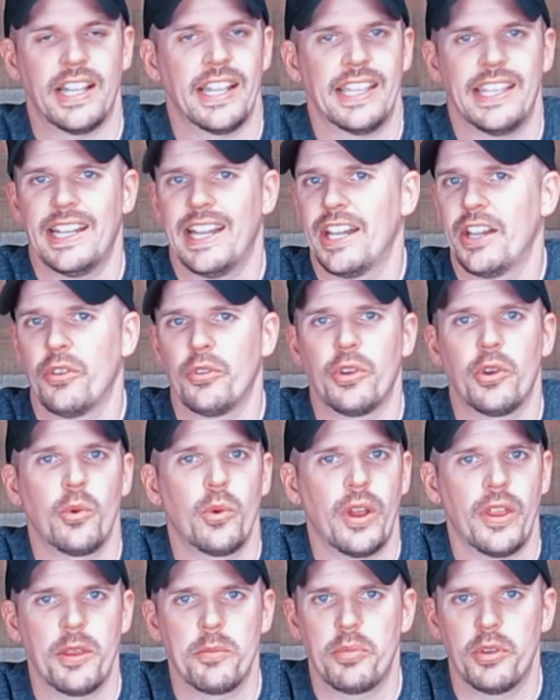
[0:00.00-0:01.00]
Again, I don't know
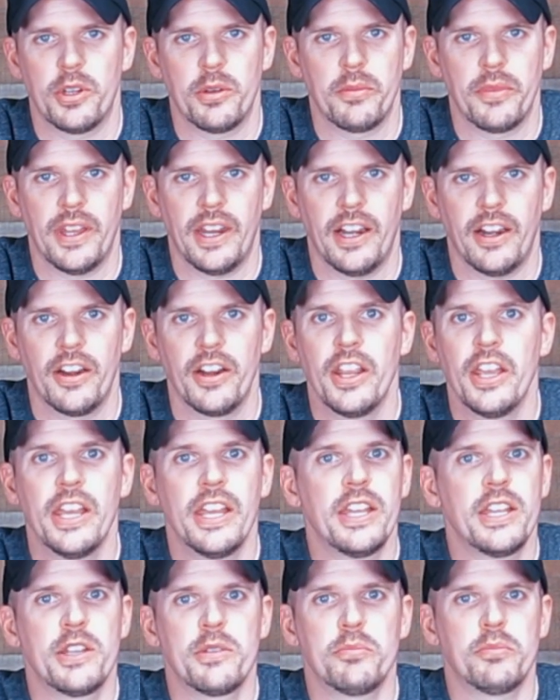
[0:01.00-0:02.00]
why they put them there,
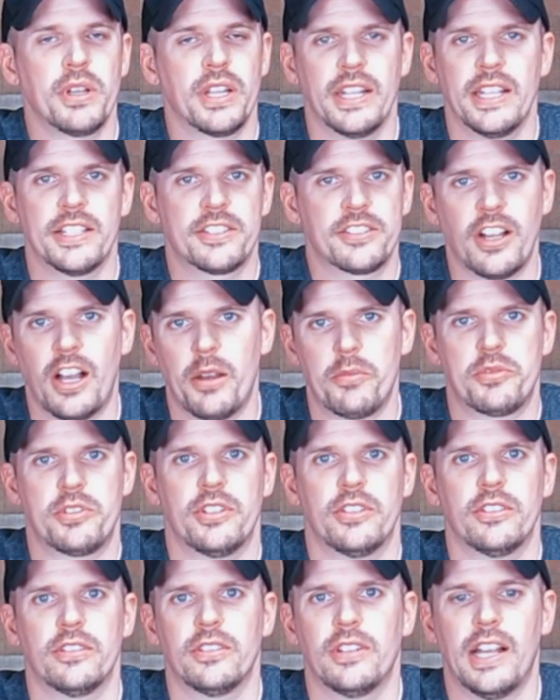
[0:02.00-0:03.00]
but it's
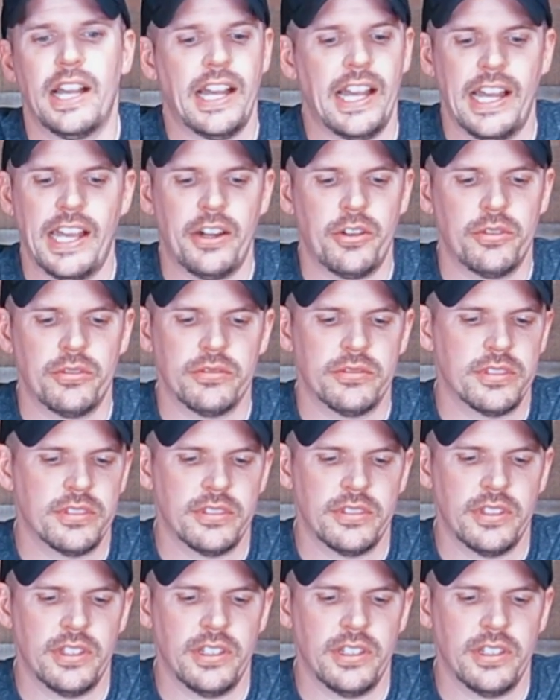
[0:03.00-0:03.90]
optional. I don't